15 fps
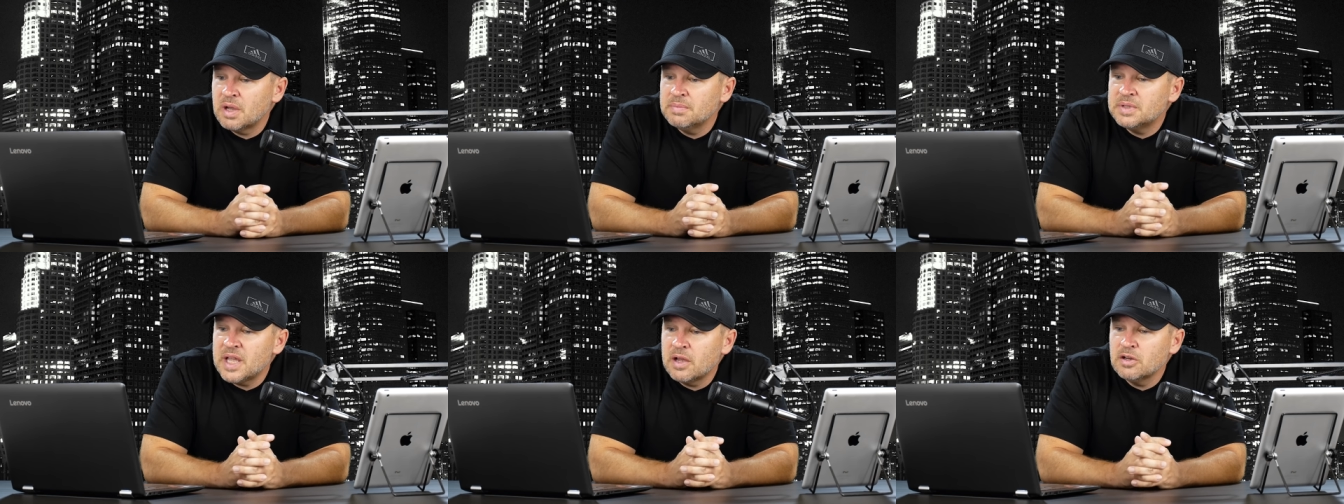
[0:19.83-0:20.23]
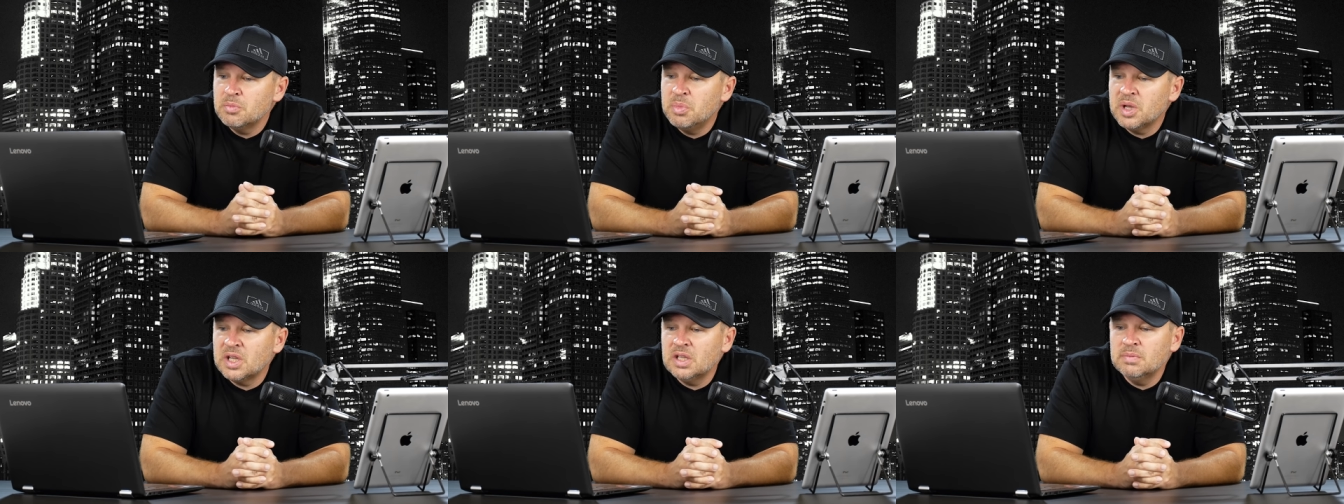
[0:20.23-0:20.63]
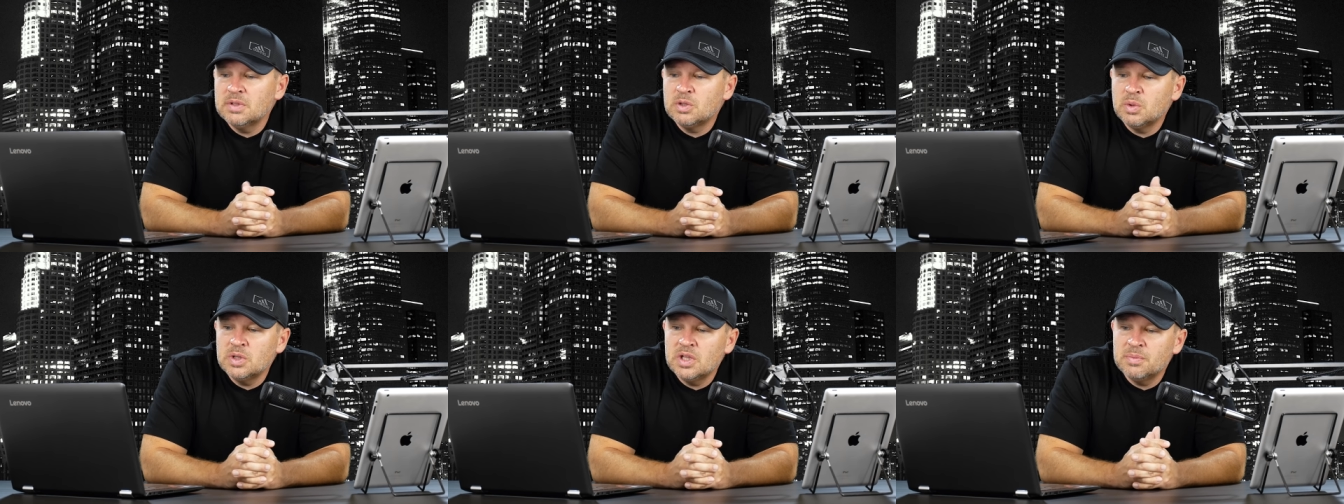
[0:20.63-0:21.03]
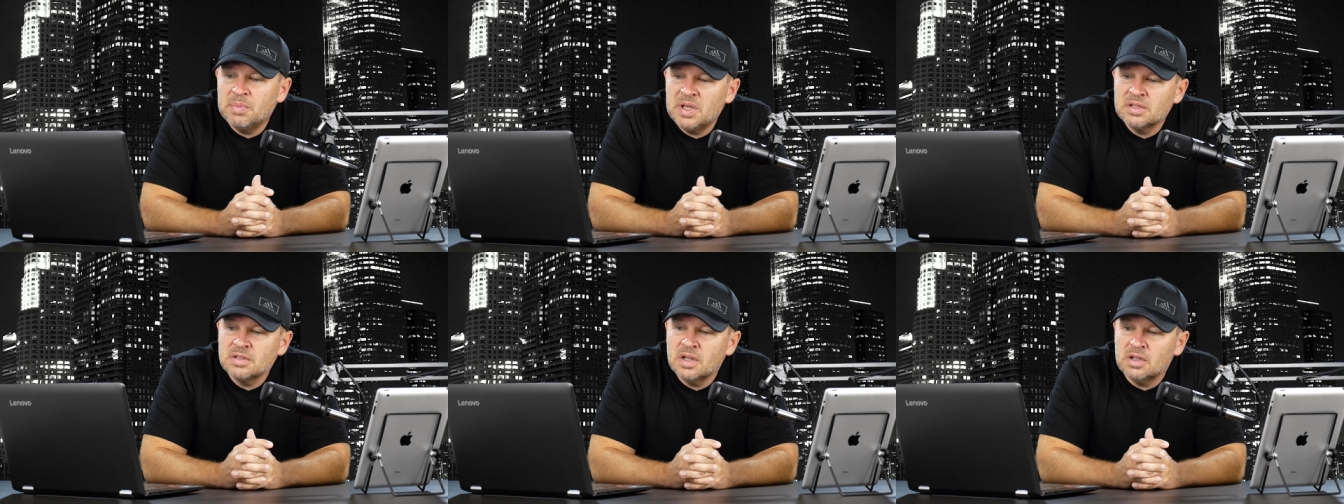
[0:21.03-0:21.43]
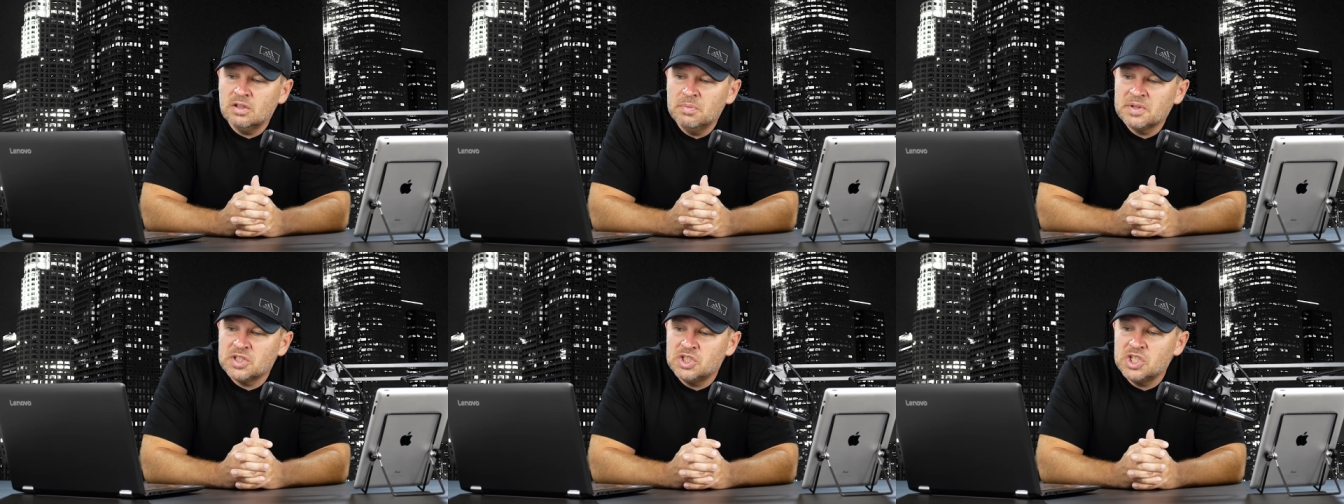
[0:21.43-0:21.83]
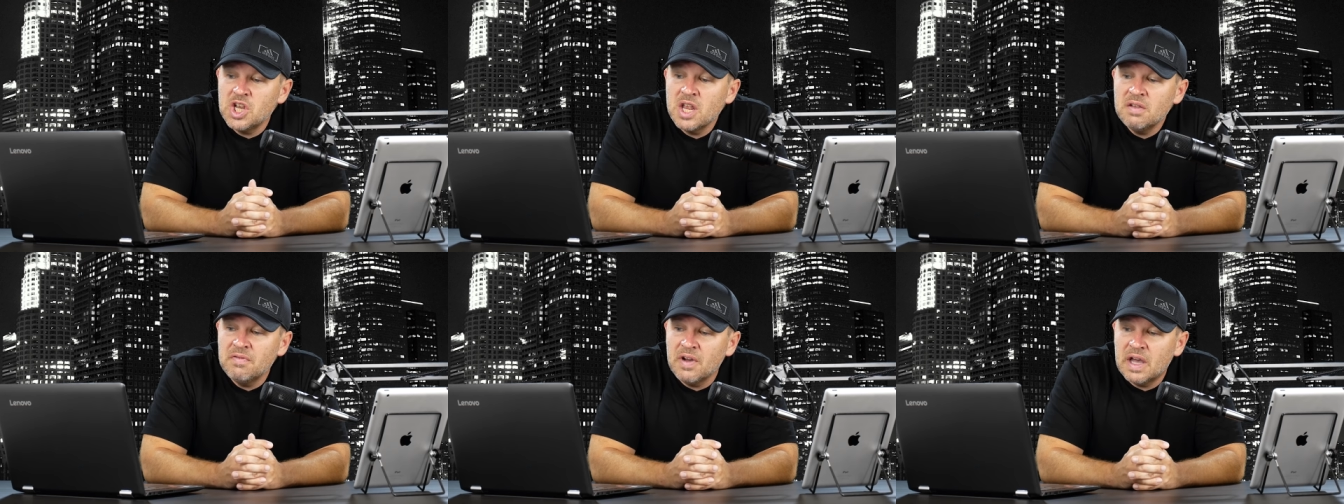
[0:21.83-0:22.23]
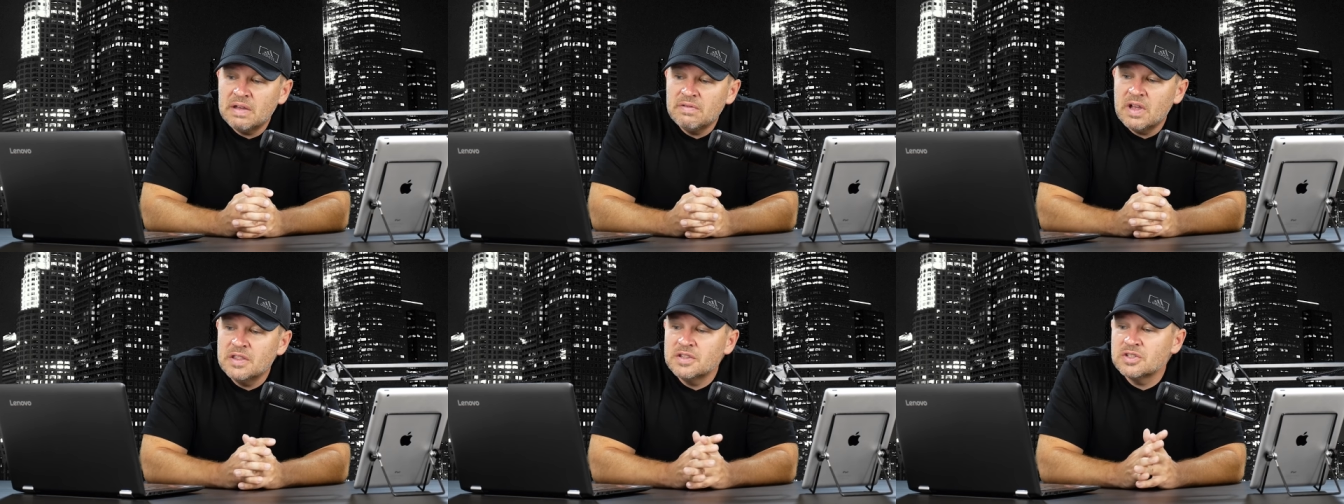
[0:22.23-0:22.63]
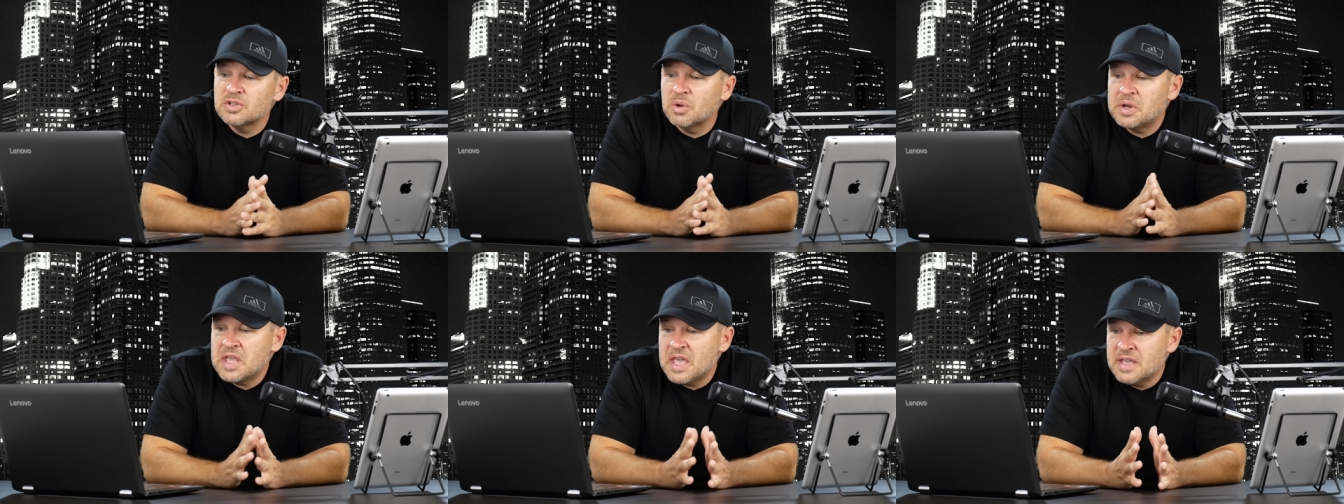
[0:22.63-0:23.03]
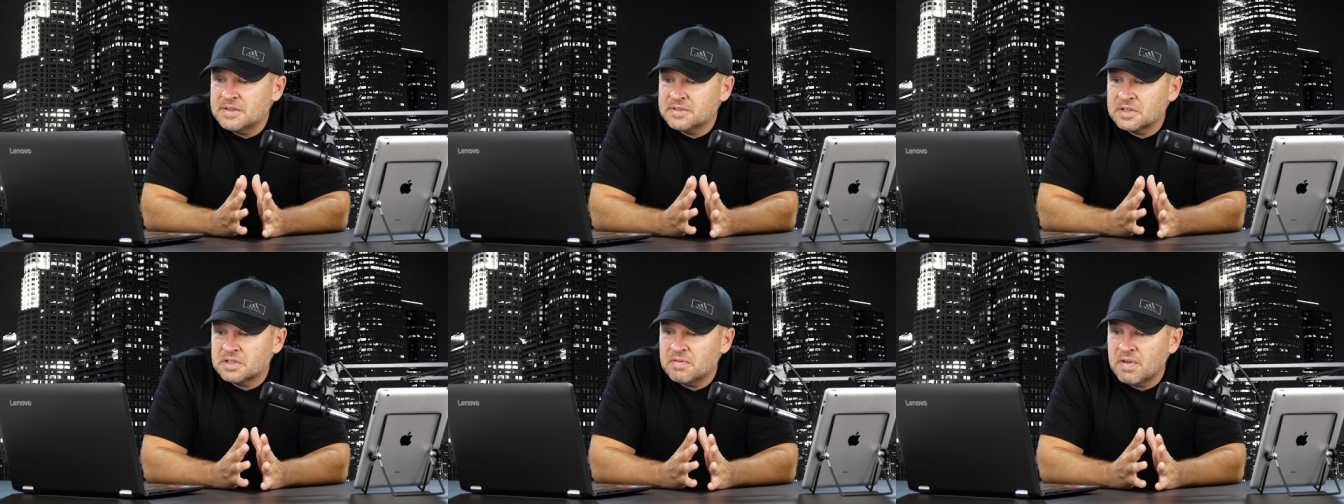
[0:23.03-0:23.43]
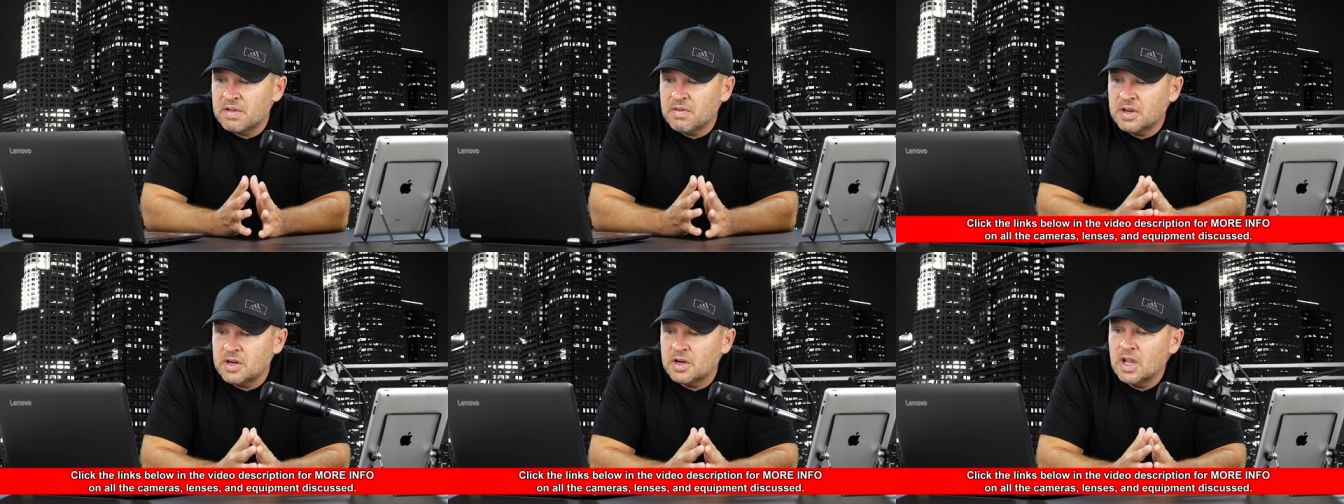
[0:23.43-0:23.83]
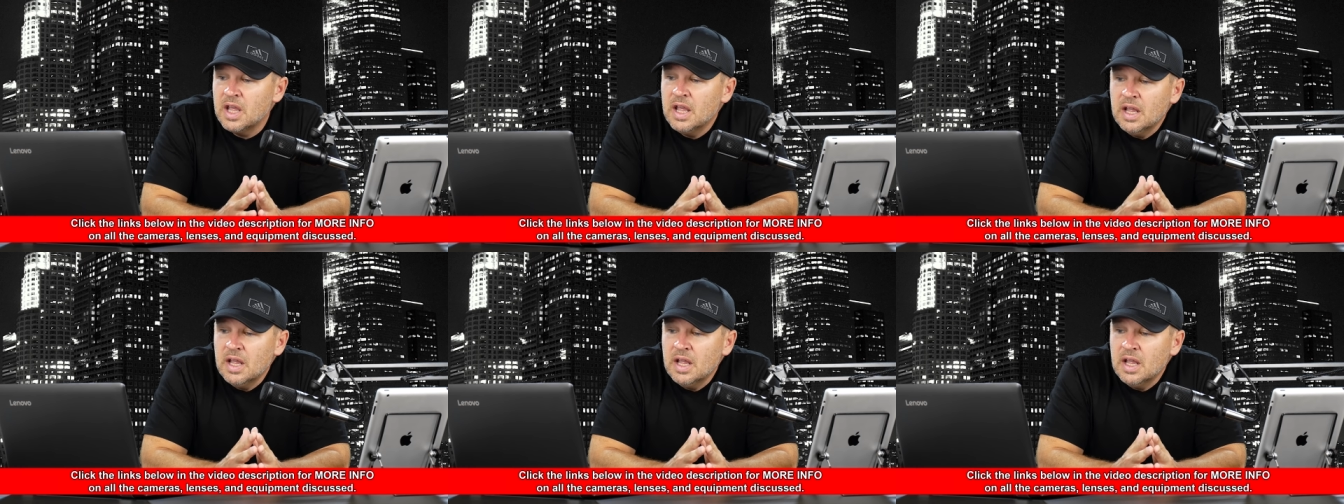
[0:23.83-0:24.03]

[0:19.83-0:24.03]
I'm down to picking between the Panasonic Lumix G85 and the Sony A6500.